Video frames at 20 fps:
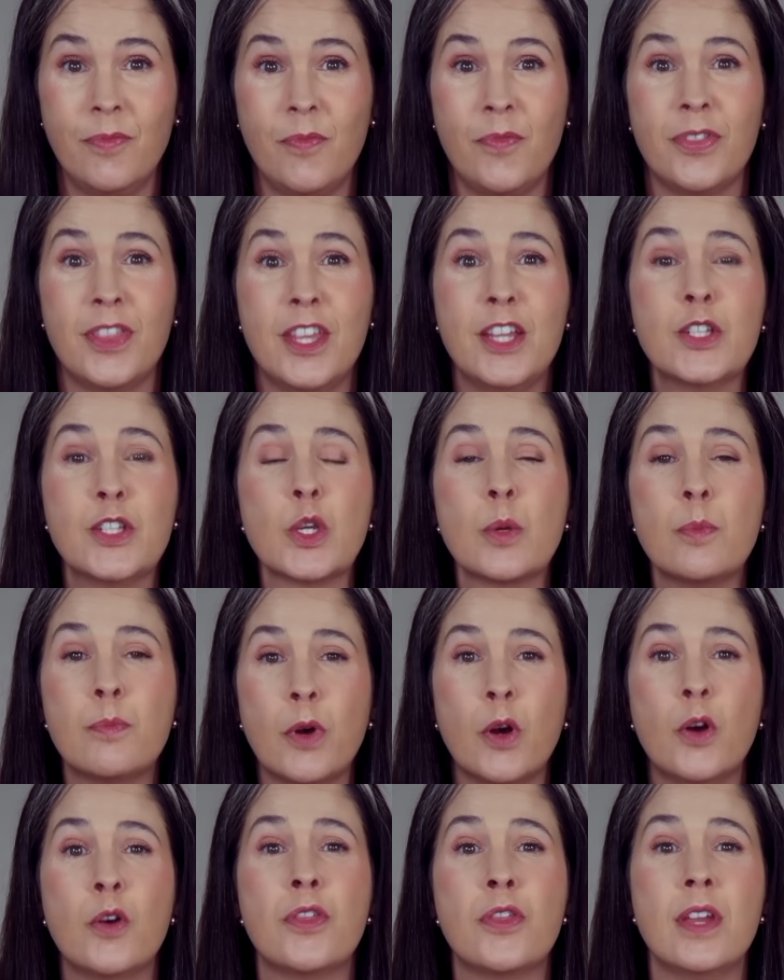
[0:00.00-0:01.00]
These are
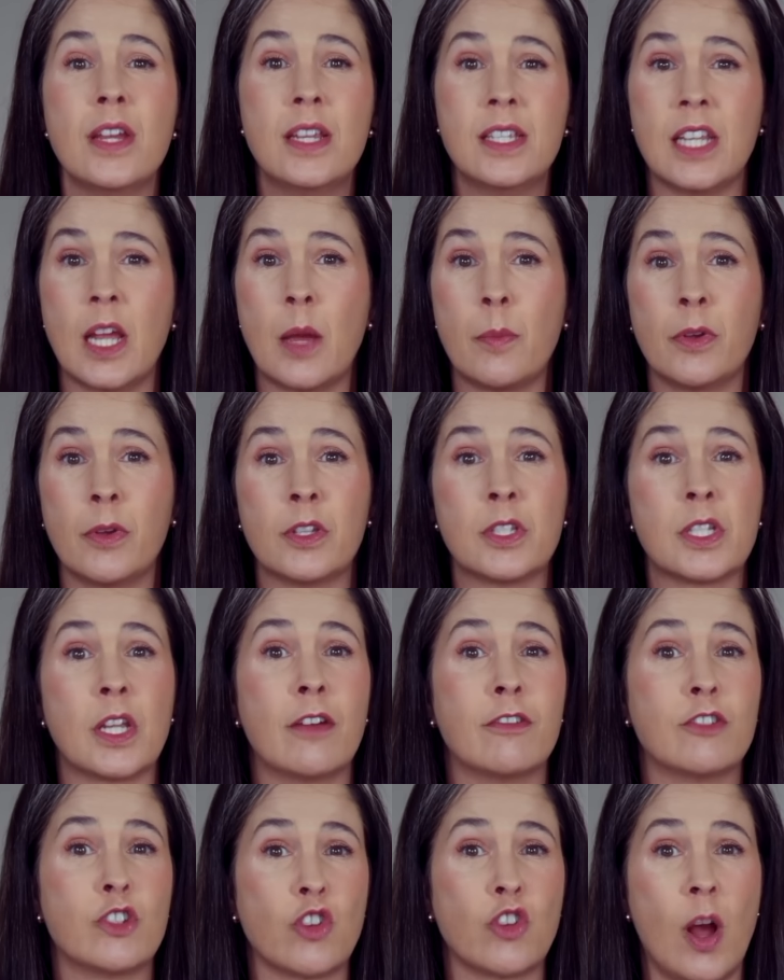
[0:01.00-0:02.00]
both examples
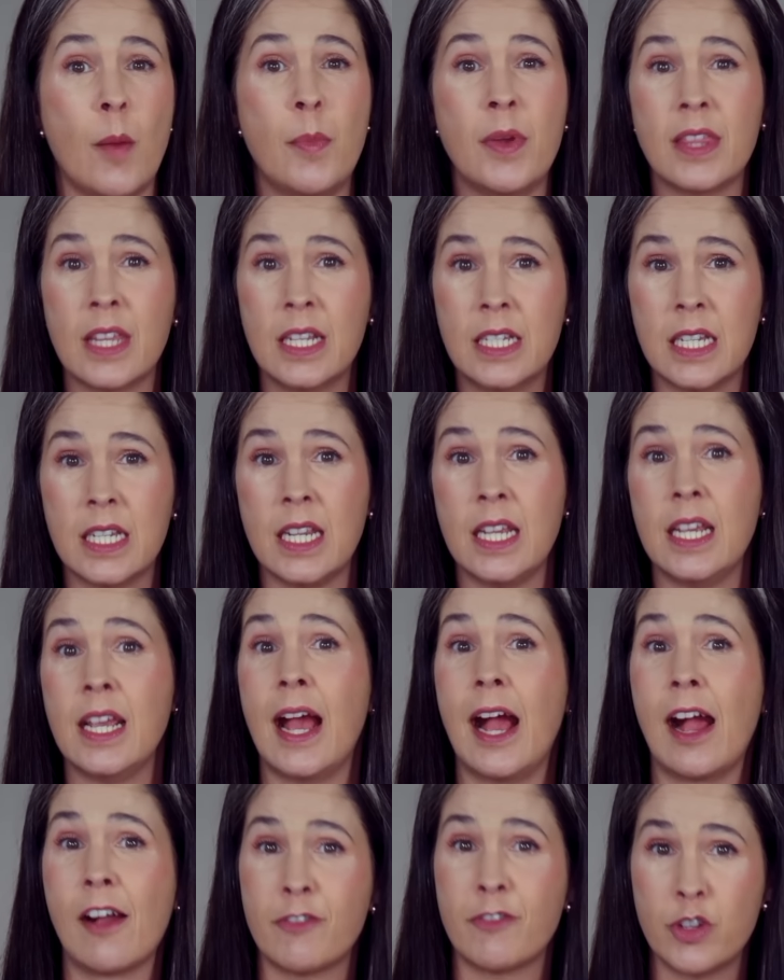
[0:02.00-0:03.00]
of dropping the T
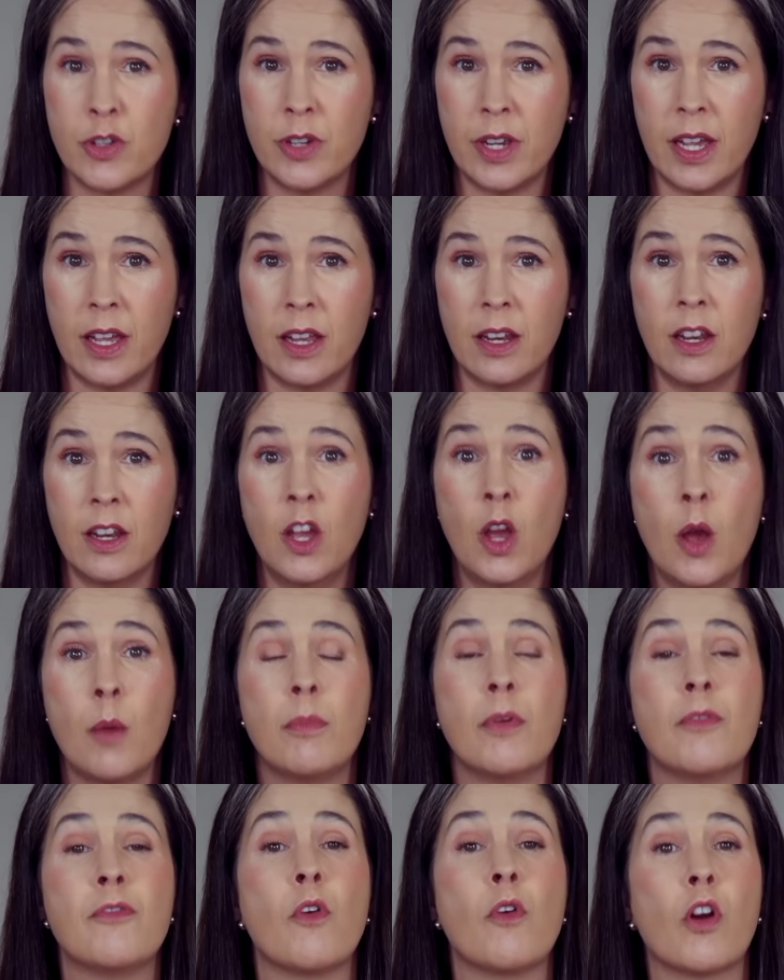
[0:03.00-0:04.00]
after N
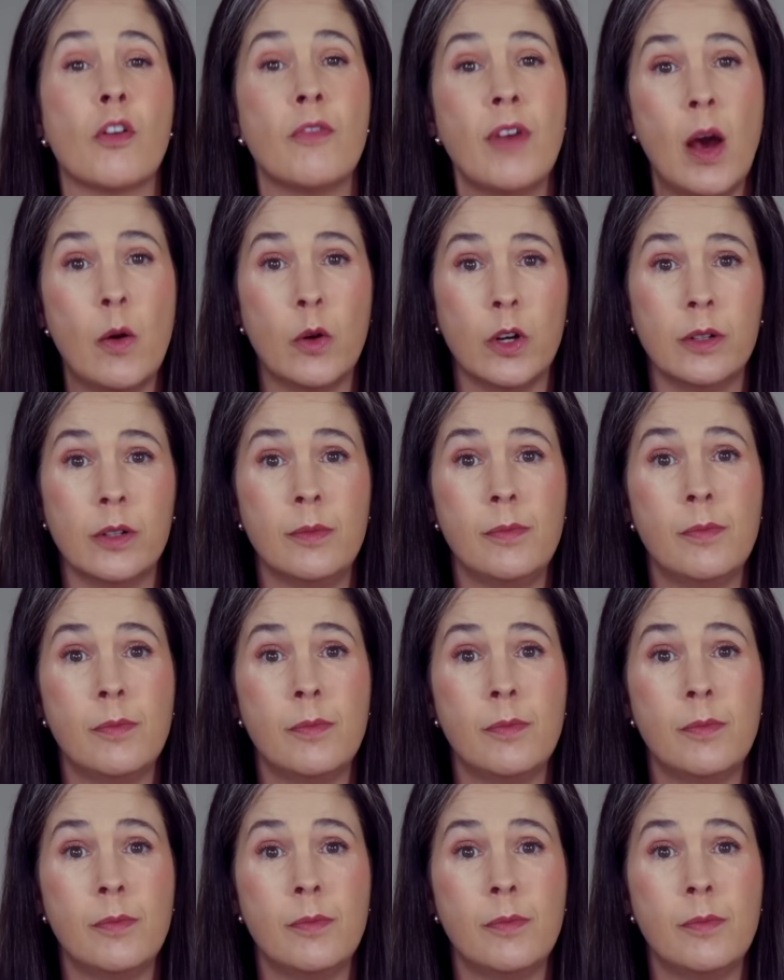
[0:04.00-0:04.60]
before a vowel.